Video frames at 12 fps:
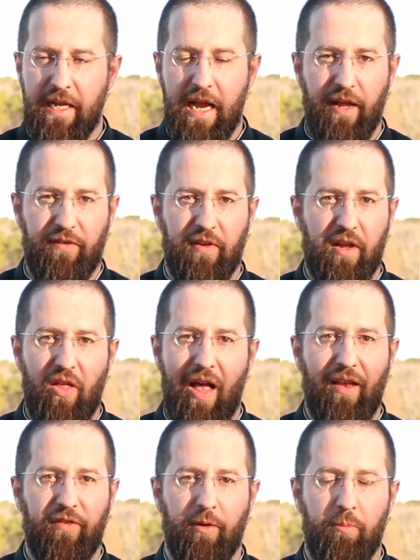It's the
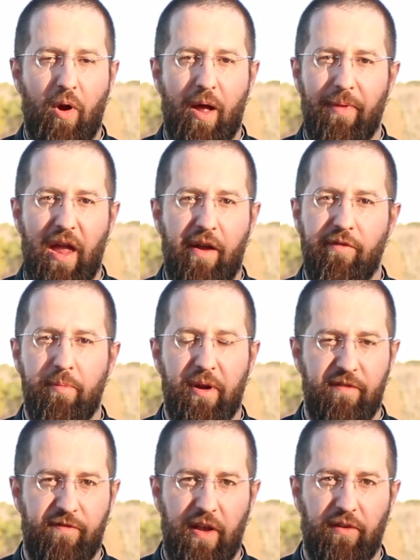classic problem that
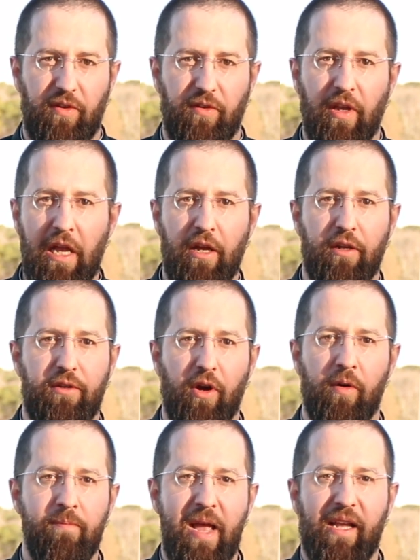everybody faces.
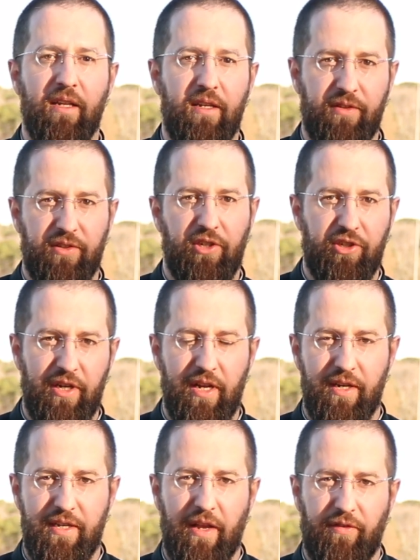Don't make a decision in
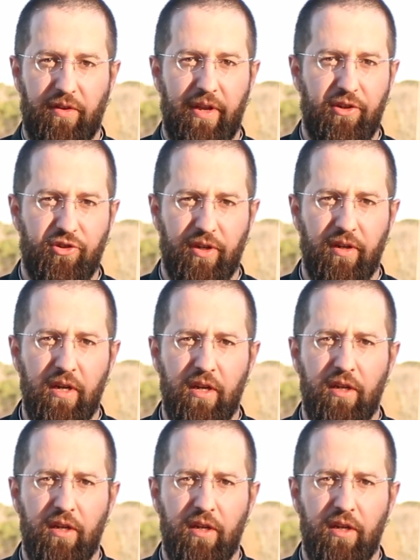a desolation.